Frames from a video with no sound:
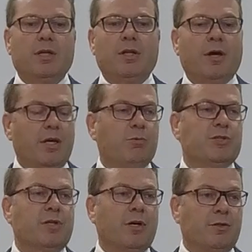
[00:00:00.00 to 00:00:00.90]
No, he
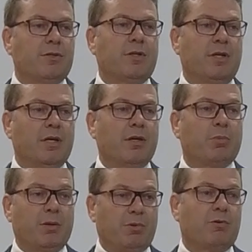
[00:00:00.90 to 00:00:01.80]
was known to the
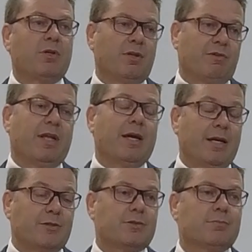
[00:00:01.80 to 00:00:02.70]
people that live at that
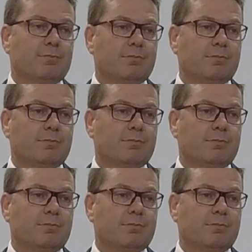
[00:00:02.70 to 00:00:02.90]
house.